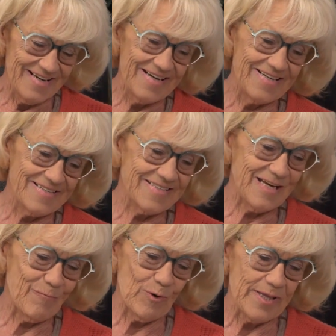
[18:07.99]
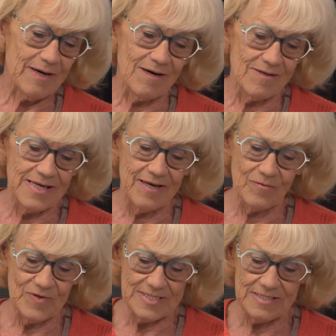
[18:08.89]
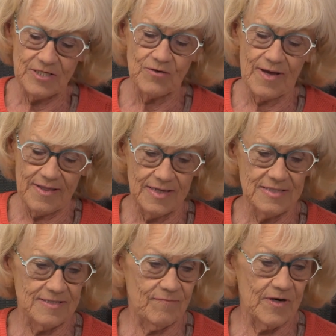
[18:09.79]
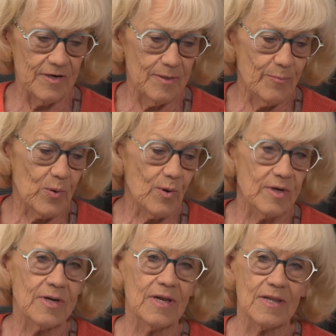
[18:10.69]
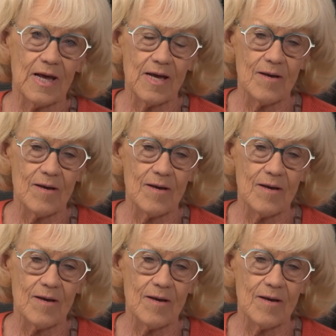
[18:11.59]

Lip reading: it's with all the other ones too. I think it's very important.